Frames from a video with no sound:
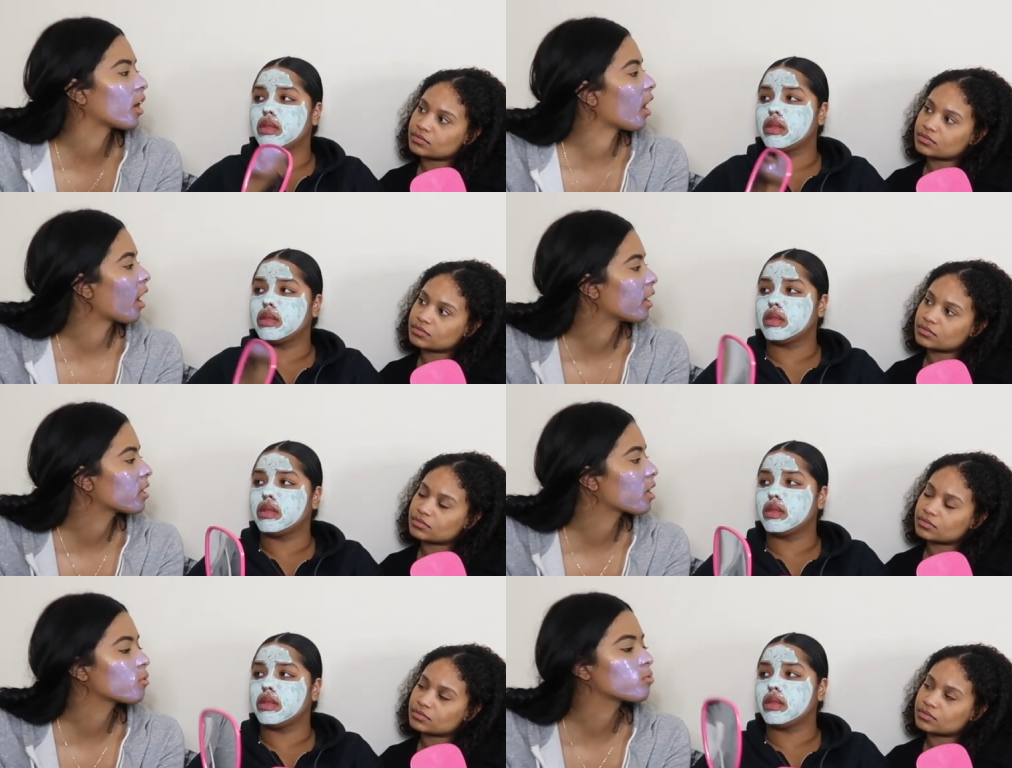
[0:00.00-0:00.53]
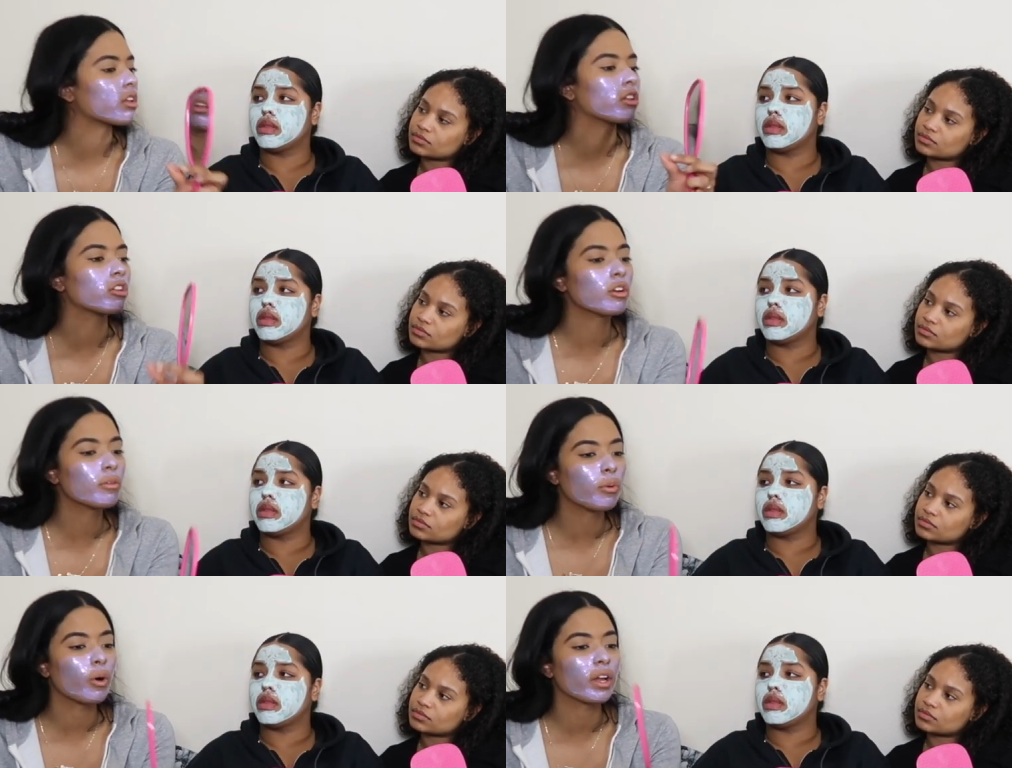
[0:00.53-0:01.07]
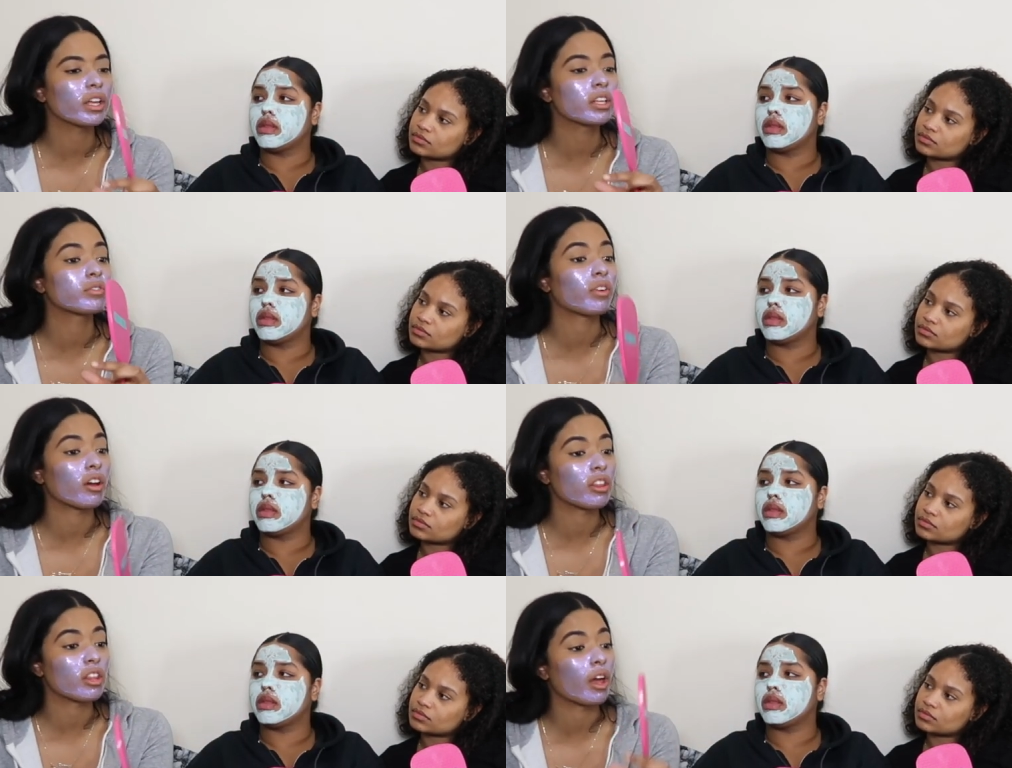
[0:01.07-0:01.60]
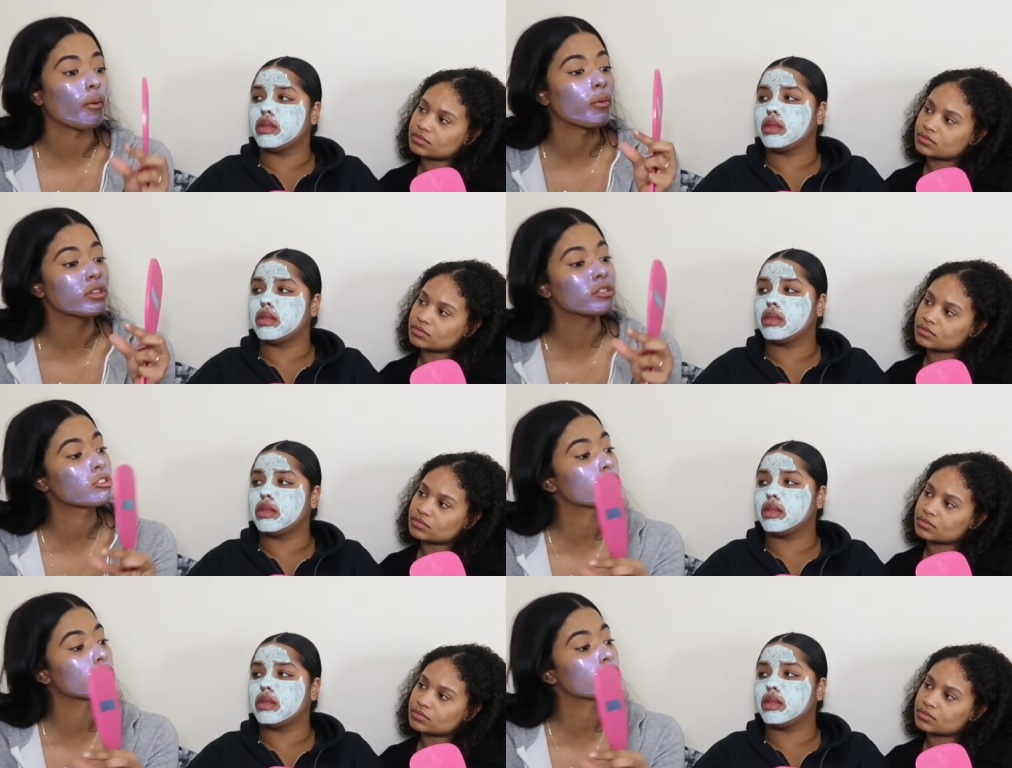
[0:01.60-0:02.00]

Speaker 1: to God. It was a little boy and his father that went